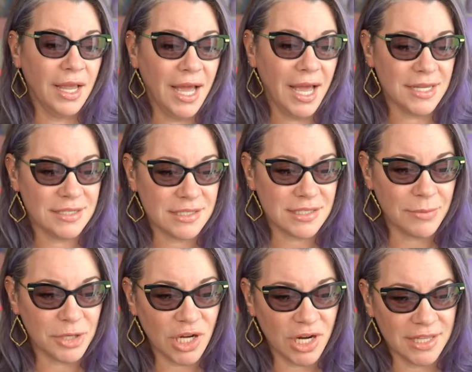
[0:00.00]
I see
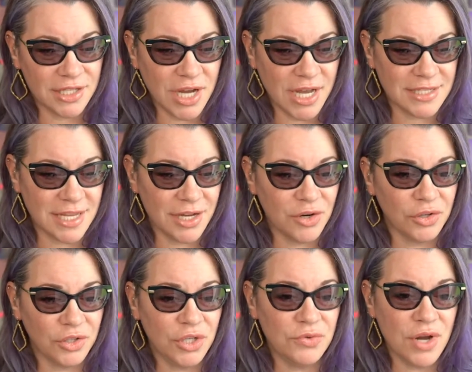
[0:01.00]
Summer Dawn in the chat saying,
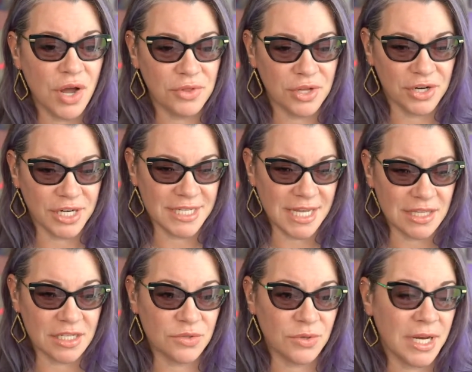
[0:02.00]
Girl, you know they're going to take
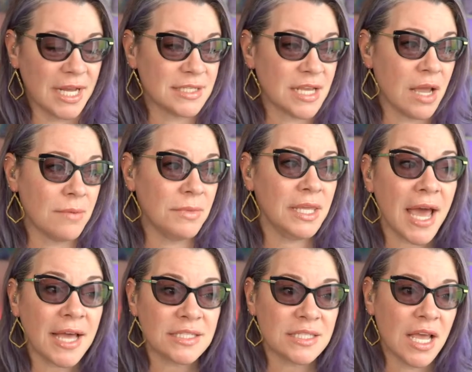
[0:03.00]
their sweet ass time.
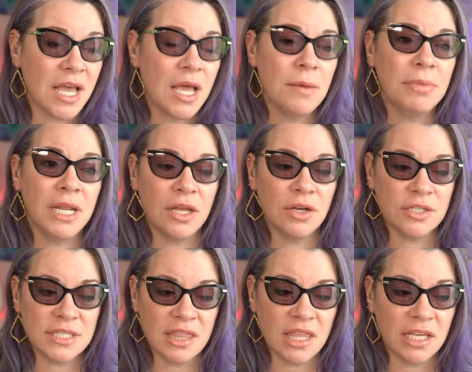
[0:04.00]
Yes. But
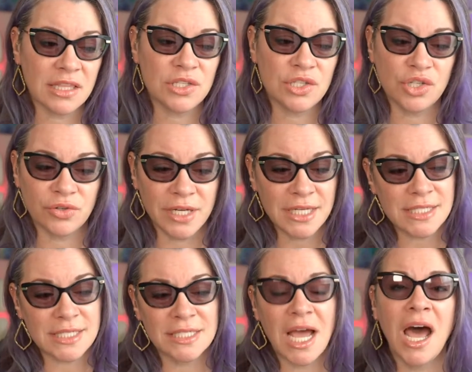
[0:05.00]
here's the thing this jury
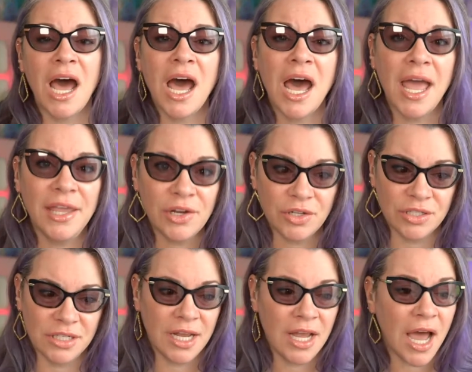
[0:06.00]
is
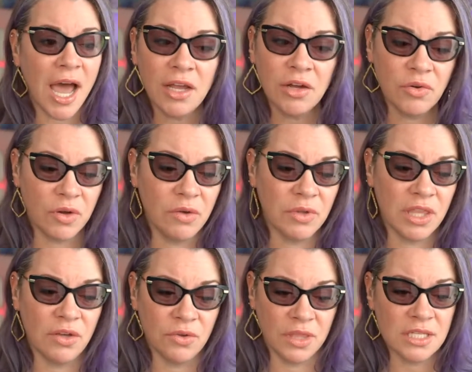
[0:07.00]
tired. I agree with
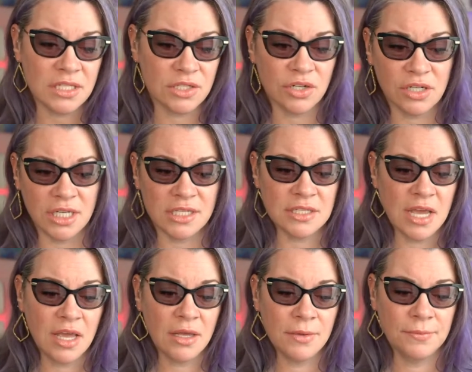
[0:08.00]
you. These attorneys,
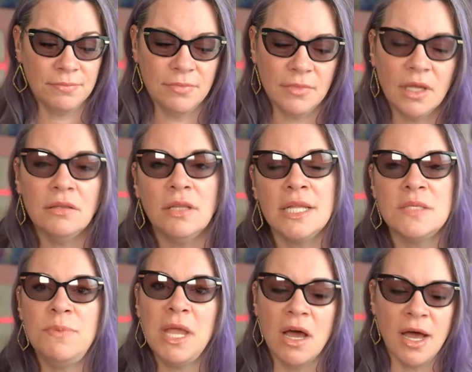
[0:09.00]
let's
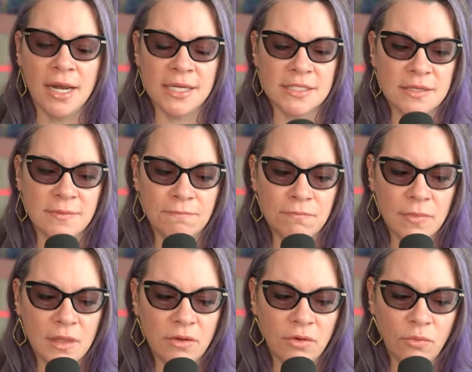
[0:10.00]
be honest,
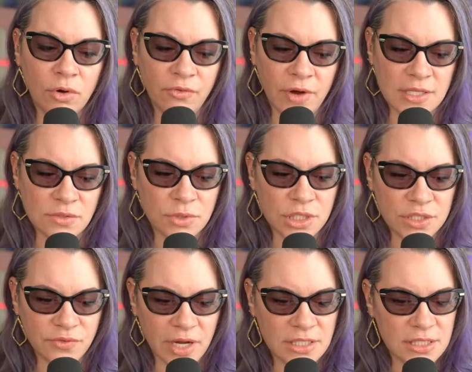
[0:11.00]
we're friends. We're
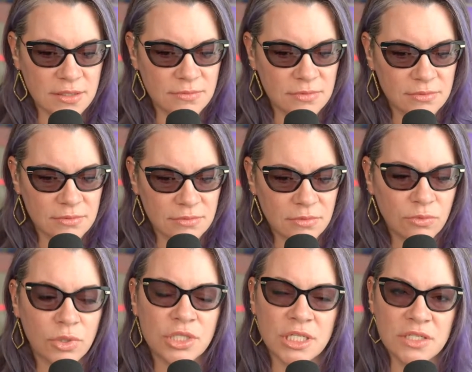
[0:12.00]
just friends.
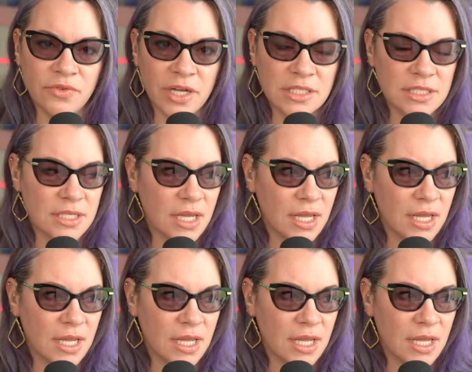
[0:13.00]
We're just friends.